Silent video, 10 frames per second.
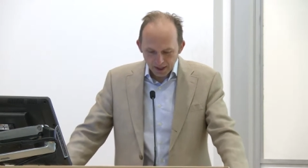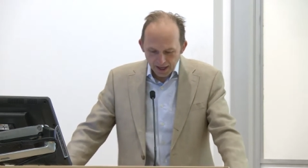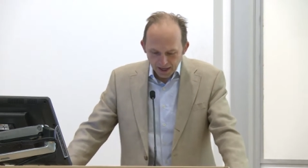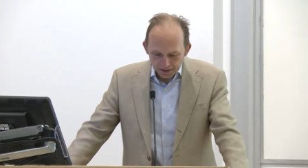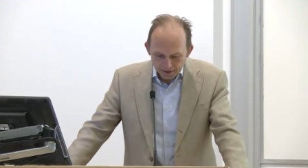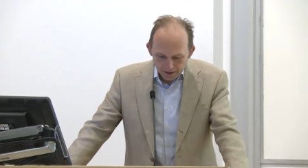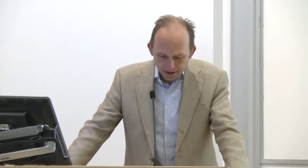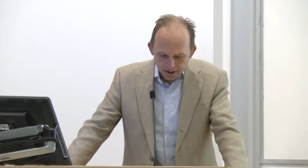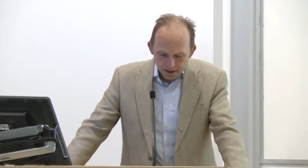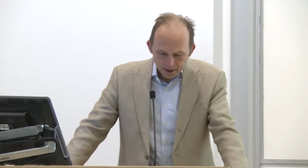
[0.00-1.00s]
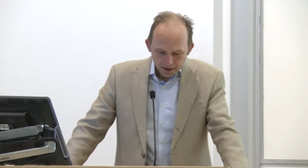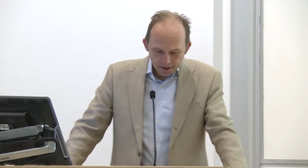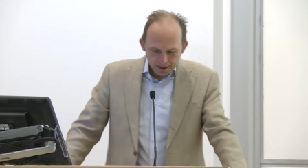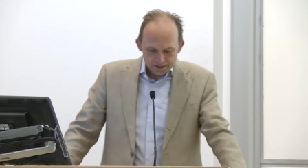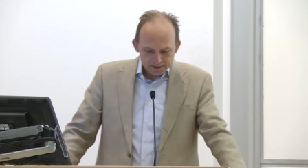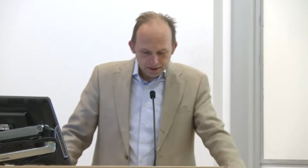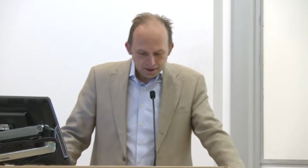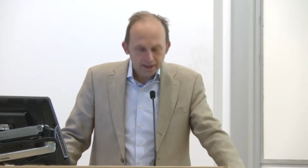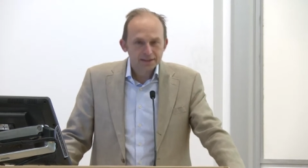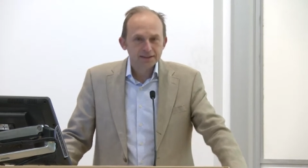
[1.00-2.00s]
And it's not the
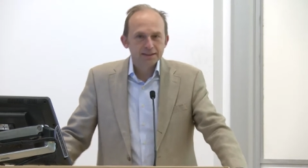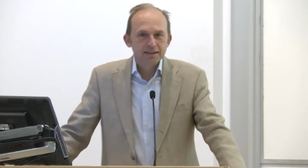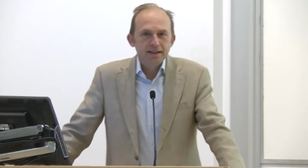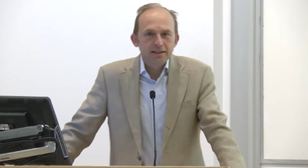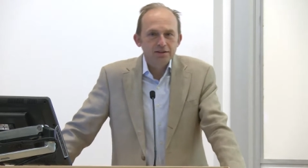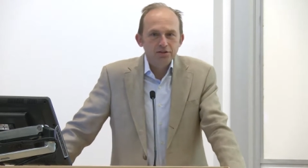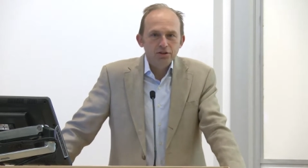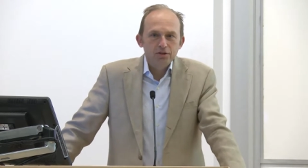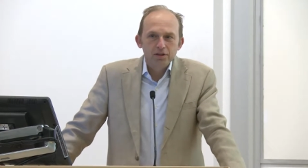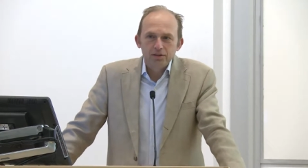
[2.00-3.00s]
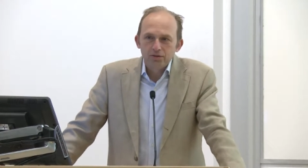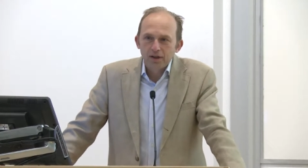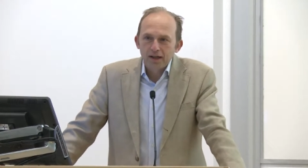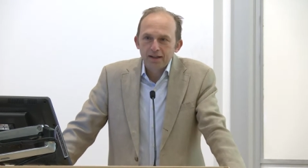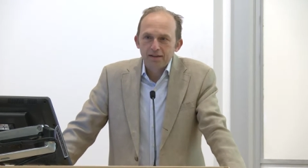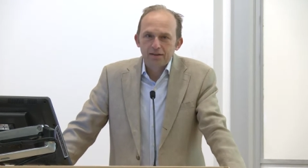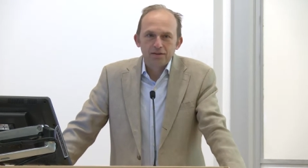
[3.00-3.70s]
easiest thing to do to unite